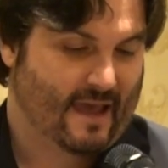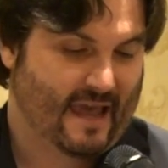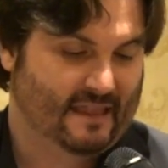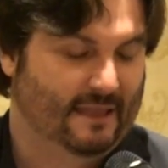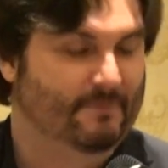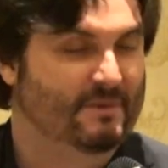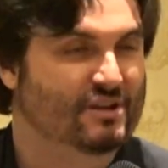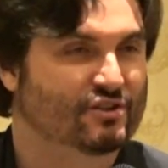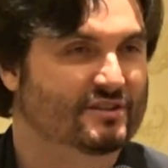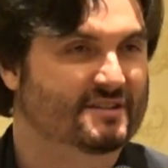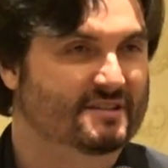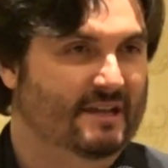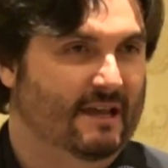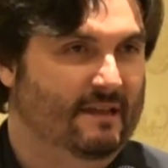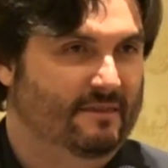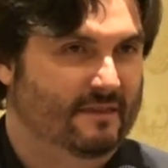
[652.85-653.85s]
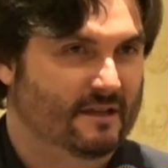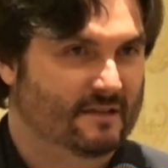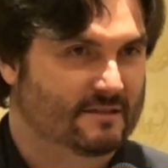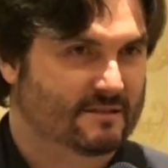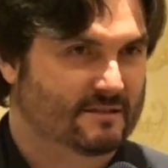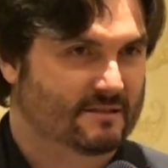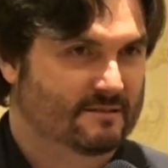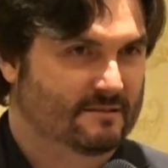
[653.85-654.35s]
And let me just state
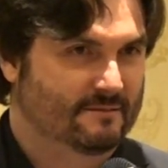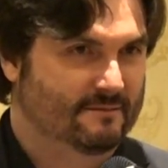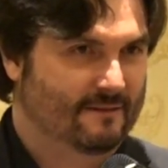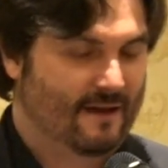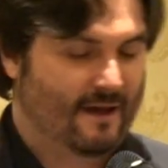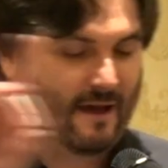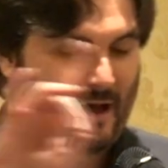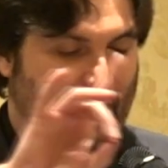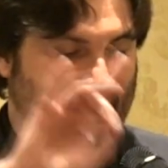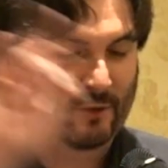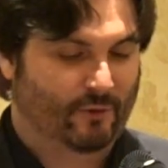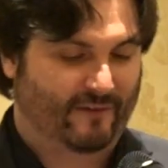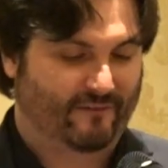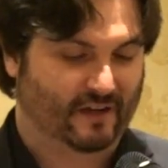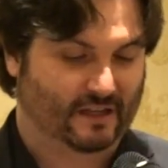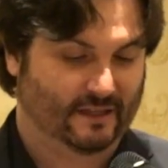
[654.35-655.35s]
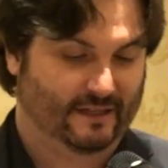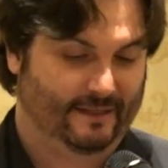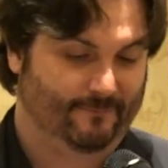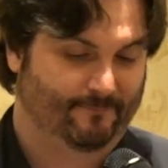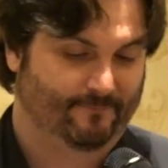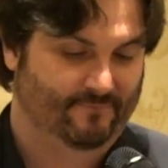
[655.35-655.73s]
this unequivocally.